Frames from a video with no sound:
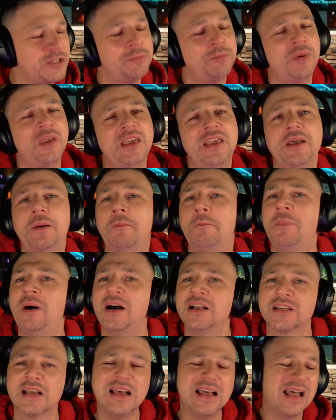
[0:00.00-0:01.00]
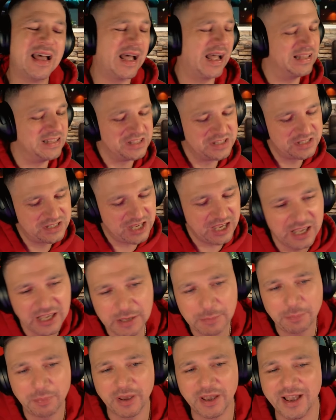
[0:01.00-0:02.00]
Pete and Bas and
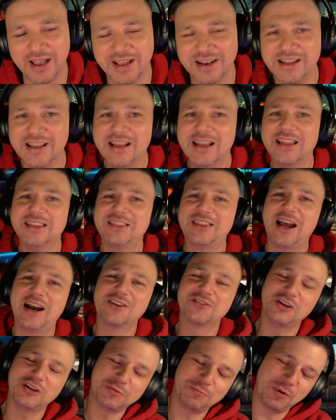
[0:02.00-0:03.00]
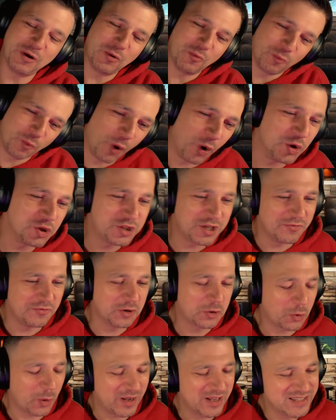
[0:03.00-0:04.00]
T-Pain. Thanks for being watching,
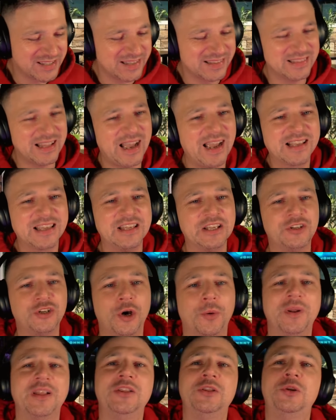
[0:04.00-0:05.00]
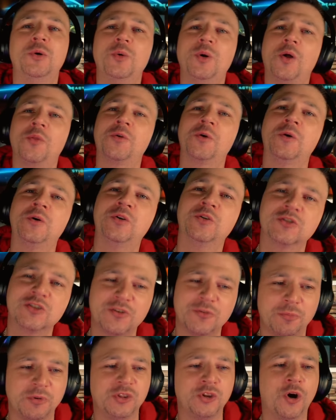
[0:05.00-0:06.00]
requesting, liking, commenting, doing all the good
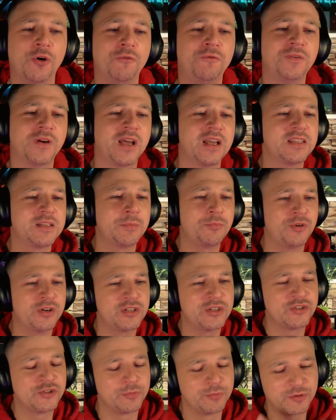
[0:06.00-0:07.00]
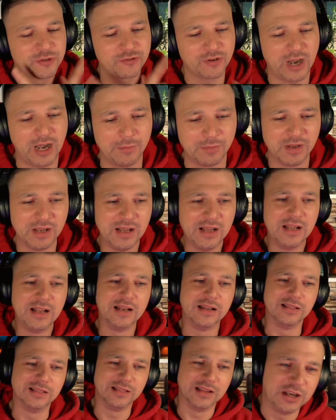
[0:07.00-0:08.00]
stuff. But don't forget to press subscribe.
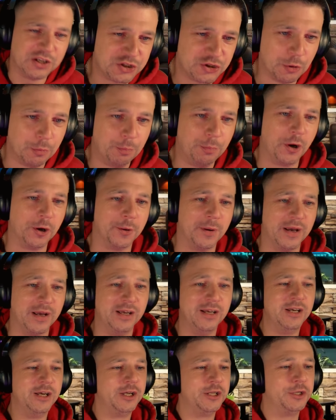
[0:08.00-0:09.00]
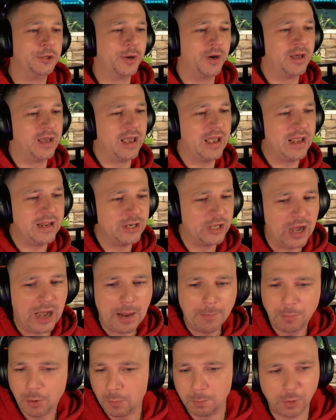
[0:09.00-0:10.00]
Let's jump on it. Yo, ain't no
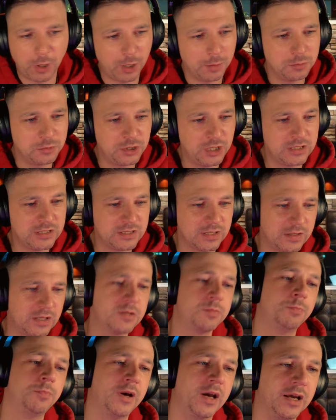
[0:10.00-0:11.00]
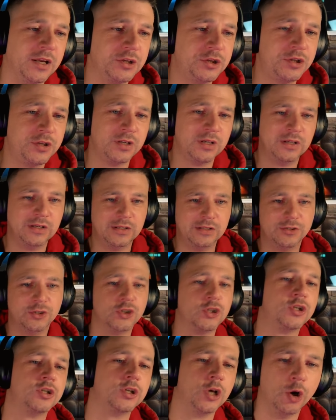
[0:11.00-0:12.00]
apple bottom jeans in this bitch.
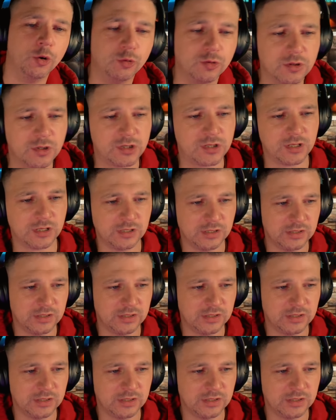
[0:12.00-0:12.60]
Just suits.